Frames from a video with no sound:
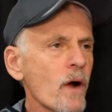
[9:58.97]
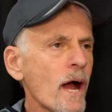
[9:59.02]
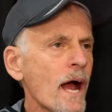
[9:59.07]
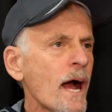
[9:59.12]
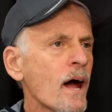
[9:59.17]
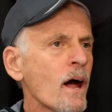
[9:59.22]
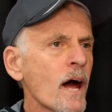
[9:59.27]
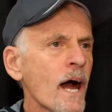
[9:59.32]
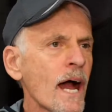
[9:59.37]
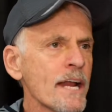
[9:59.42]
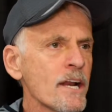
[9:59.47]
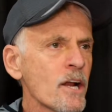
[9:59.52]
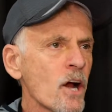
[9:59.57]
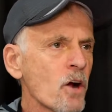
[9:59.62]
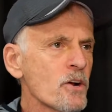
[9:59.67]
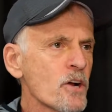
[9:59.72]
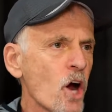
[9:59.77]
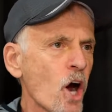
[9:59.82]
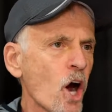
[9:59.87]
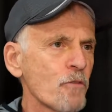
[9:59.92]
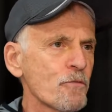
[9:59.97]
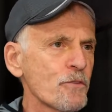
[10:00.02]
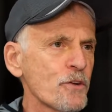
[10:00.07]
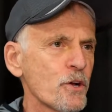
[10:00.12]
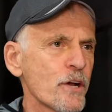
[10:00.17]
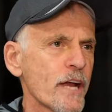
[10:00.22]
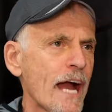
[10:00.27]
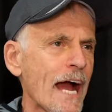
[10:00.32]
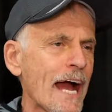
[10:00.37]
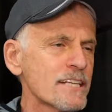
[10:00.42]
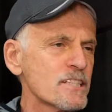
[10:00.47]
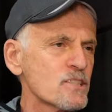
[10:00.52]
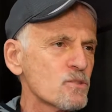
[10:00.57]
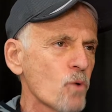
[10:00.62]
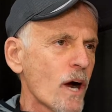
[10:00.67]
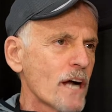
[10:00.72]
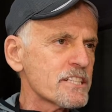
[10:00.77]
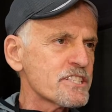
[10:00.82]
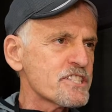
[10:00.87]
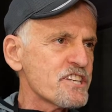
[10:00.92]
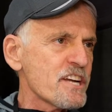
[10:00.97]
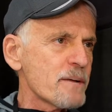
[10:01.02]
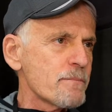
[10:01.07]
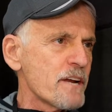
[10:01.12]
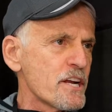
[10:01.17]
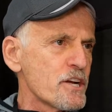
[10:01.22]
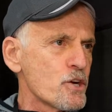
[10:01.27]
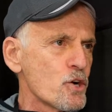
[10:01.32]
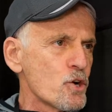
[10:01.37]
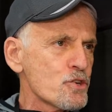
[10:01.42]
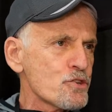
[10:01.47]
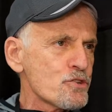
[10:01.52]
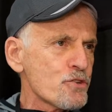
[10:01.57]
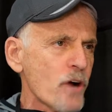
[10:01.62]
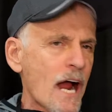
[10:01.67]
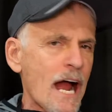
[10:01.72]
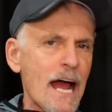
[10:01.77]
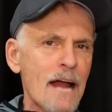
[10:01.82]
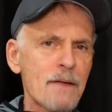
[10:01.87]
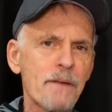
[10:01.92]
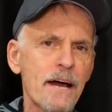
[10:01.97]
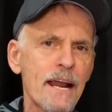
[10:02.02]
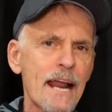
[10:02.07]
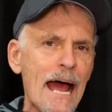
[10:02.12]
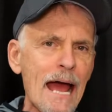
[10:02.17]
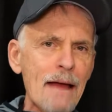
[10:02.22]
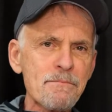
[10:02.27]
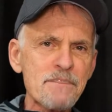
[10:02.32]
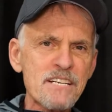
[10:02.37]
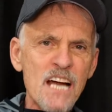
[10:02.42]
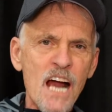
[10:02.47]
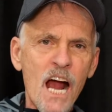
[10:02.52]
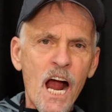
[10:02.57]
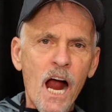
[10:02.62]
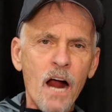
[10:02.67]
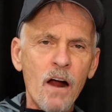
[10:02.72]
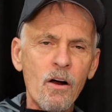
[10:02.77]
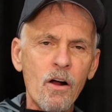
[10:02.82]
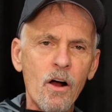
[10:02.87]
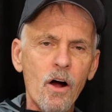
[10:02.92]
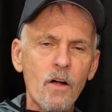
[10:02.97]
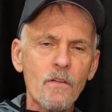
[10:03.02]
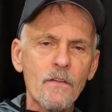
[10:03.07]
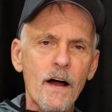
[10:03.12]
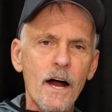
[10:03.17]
Well, I don't know if you guys watch Jimmy Neutron, but I'm Carl,